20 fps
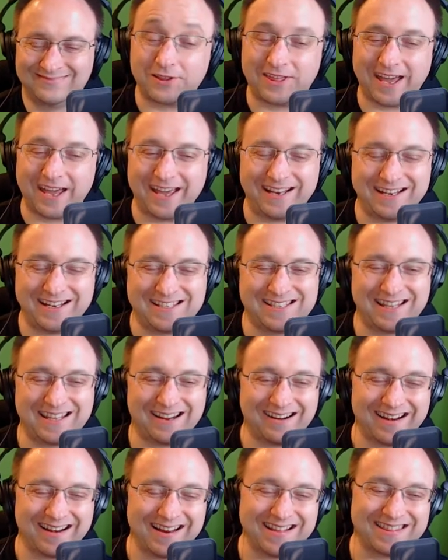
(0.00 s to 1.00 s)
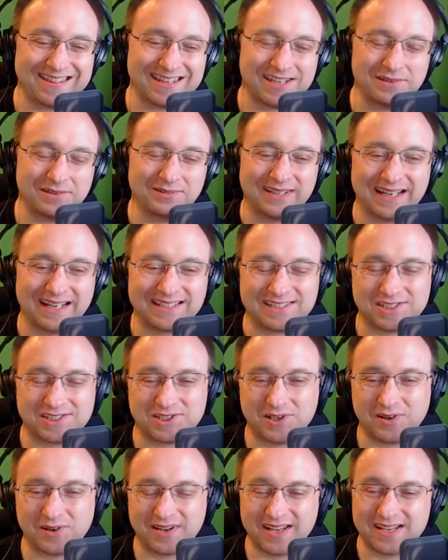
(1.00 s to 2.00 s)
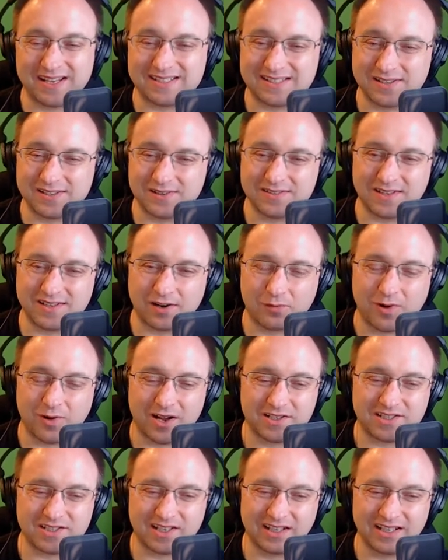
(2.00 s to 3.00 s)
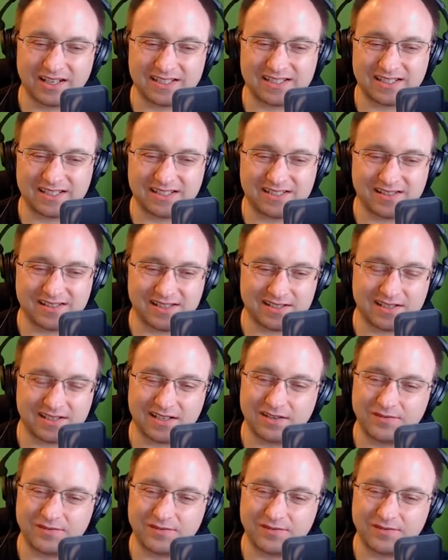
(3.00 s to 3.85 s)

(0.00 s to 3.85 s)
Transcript: Is there anything you'd like to showcase those that are watching and listening to this interview?